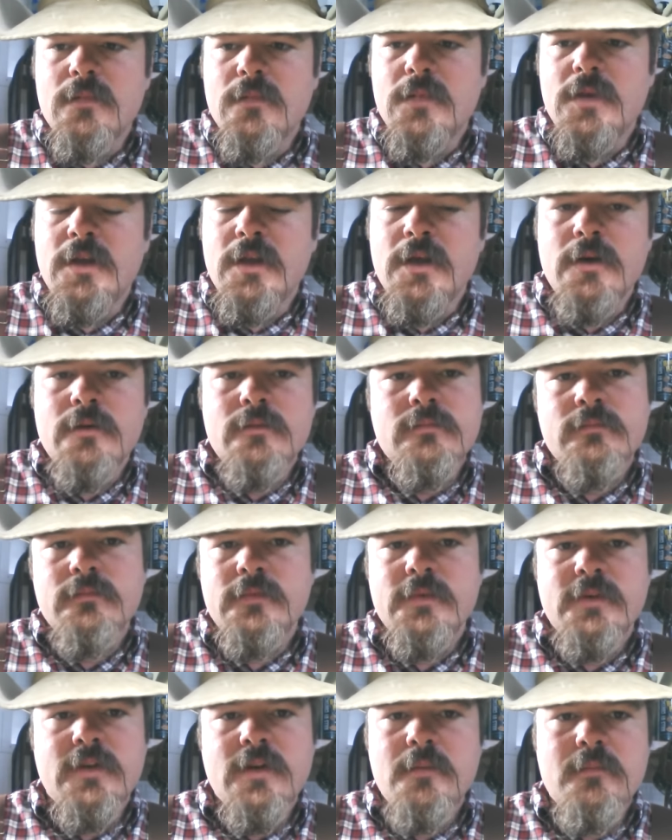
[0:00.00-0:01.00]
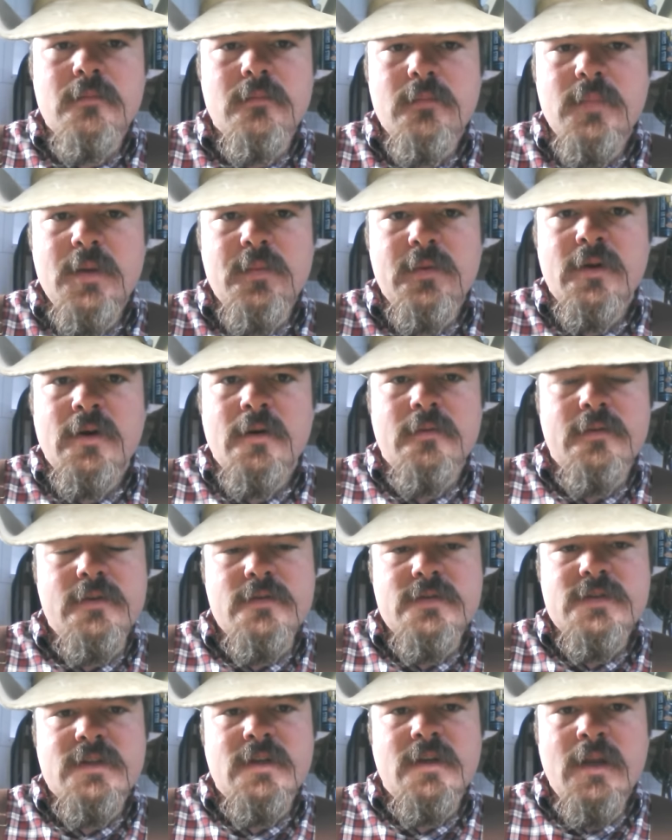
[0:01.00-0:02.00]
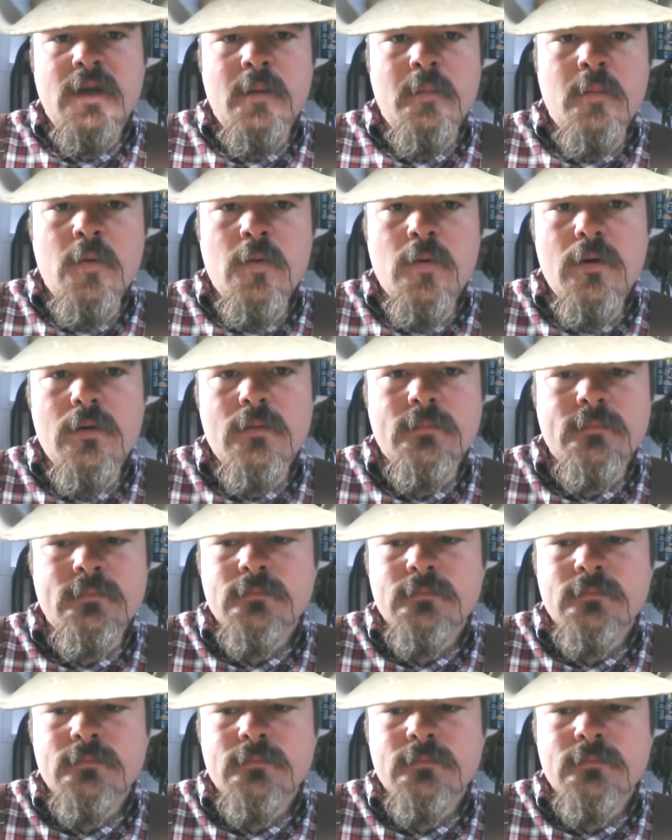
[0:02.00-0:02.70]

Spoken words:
you know, people aren't using anymore.